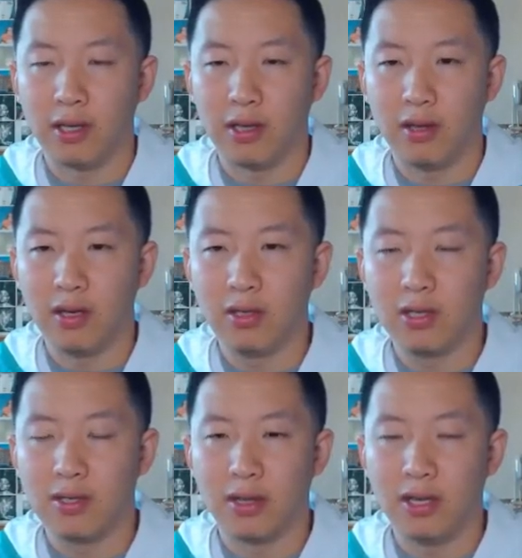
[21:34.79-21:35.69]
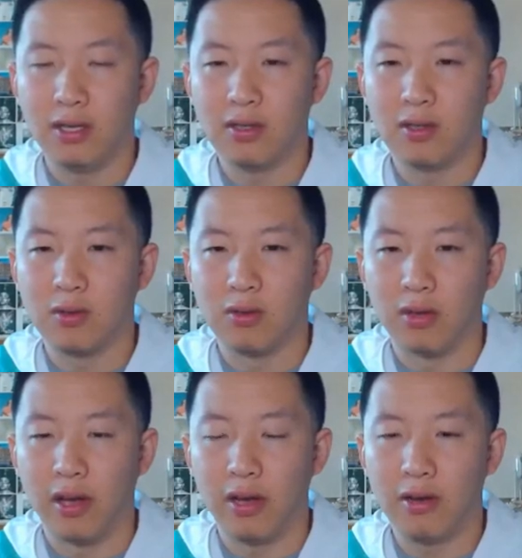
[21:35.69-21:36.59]
I think just Lightning
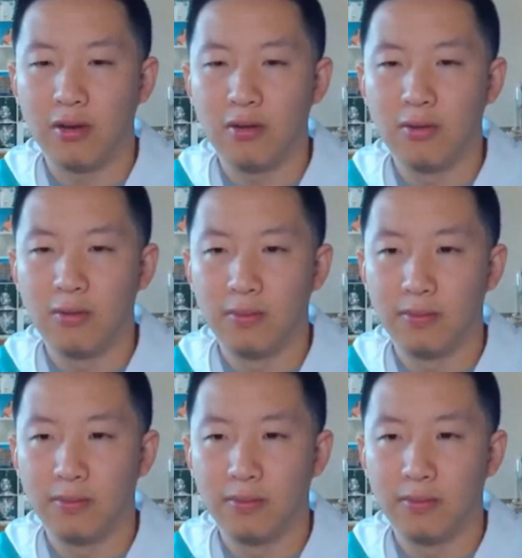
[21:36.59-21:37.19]
Solgaleo.